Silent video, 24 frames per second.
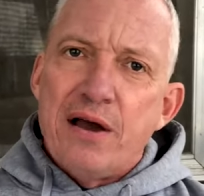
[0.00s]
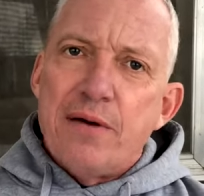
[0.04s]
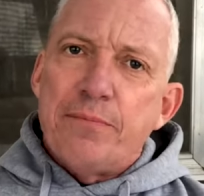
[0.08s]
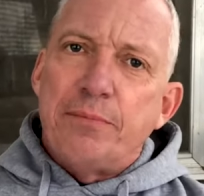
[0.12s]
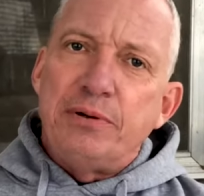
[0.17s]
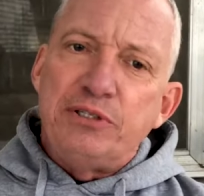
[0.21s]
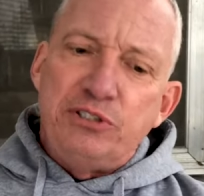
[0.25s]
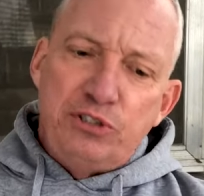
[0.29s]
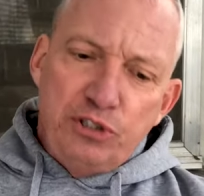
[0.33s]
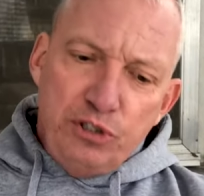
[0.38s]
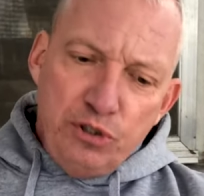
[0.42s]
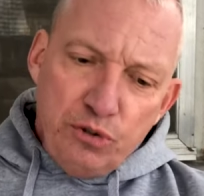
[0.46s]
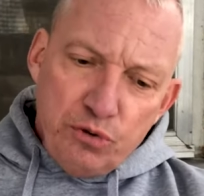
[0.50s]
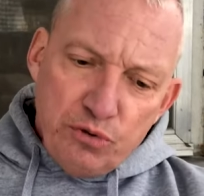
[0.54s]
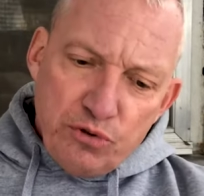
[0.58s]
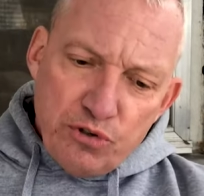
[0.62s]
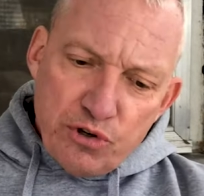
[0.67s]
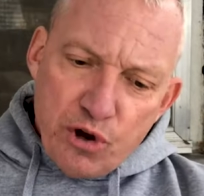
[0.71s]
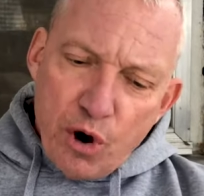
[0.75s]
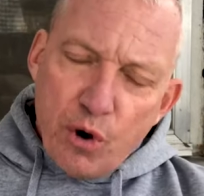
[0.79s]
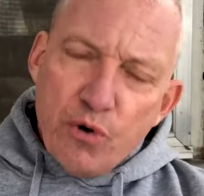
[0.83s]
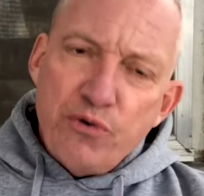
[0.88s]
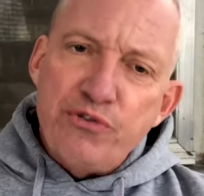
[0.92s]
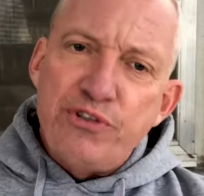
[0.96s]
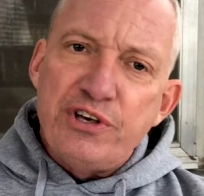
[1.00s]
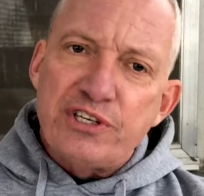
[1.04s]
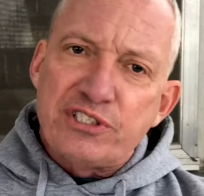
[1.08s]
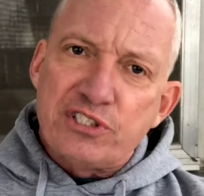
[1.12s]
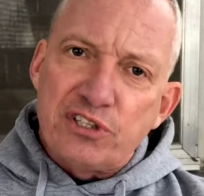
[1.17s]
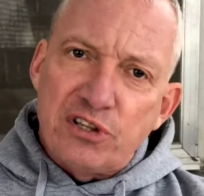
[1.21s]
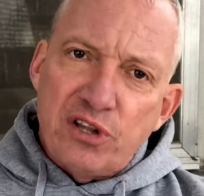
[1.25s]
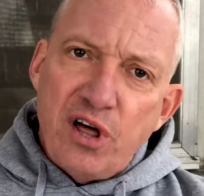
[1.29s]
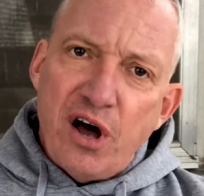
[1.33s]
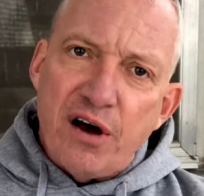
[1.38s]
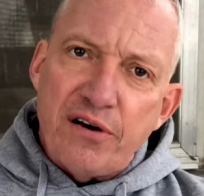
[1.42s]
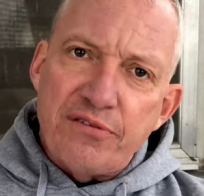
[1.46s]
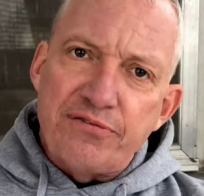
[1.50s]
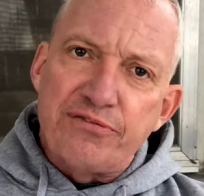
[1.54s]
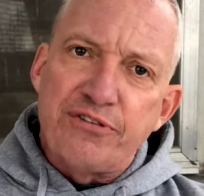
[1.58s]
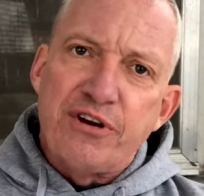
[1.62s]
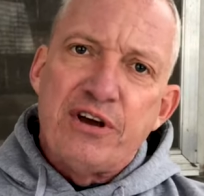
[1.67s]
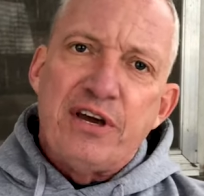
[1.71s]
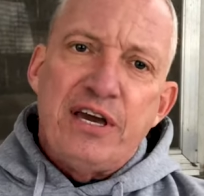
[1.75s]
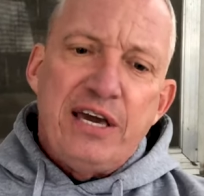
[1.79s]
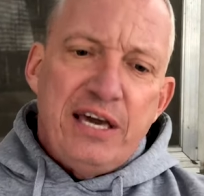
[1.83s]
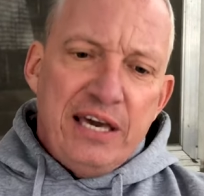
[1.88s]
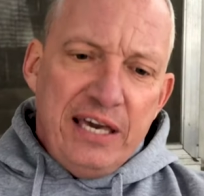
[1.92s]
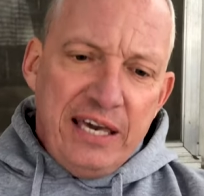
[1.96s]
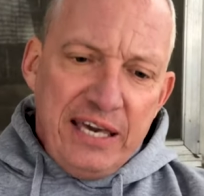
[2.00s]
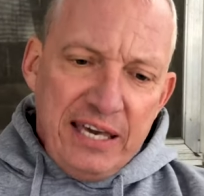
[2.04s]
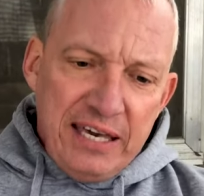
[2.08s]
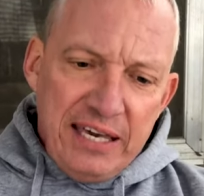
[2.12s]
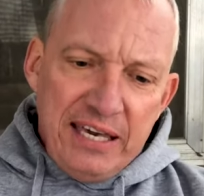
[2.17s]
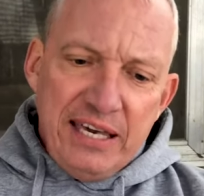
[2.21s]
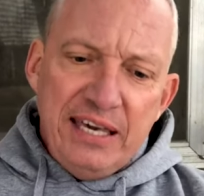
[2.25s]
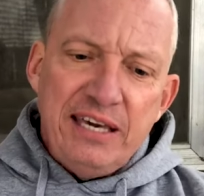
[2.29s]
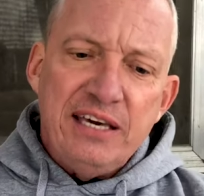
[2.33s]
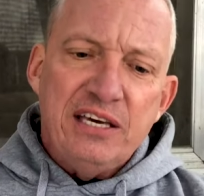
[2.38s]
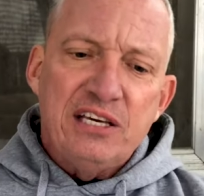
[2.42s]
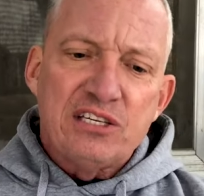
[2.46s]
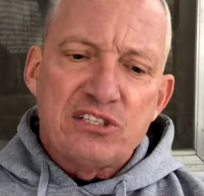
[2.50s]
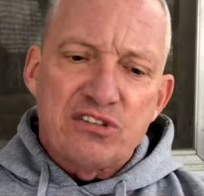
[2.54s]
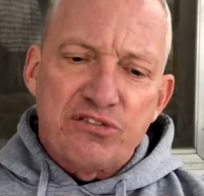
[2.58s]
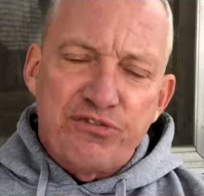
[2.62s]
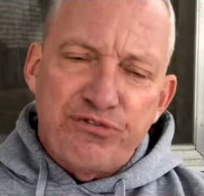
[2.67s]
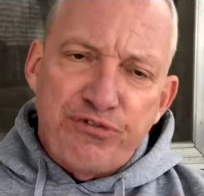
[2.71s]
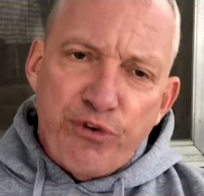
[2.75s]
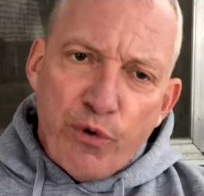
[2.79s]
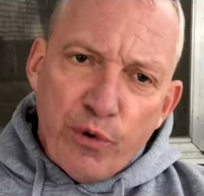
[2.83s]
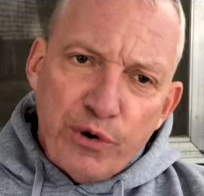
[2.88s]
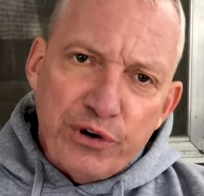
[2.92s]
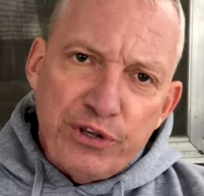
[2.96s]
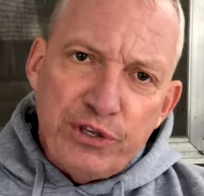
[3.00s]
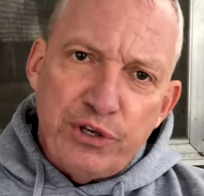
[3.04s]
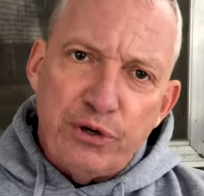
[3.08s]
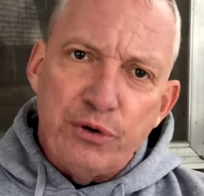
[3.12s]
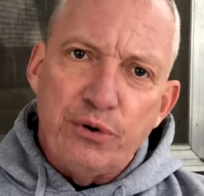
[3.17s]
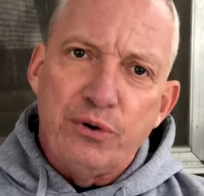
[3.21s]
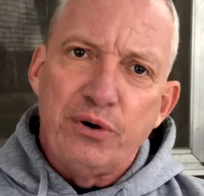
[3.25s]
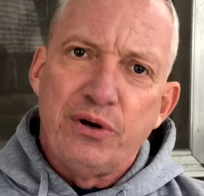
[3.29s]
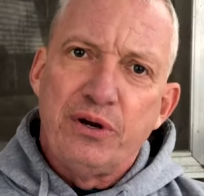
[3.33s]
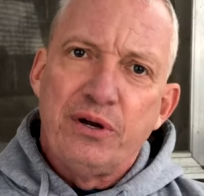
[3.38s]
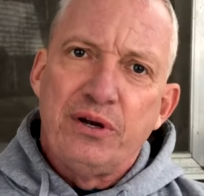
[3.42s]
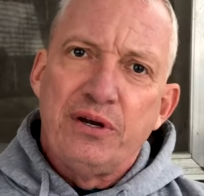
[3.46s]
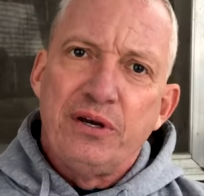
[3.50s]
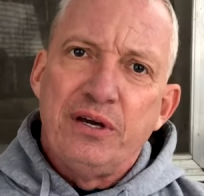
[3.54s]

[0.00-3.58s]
but do you know this love? He is for you.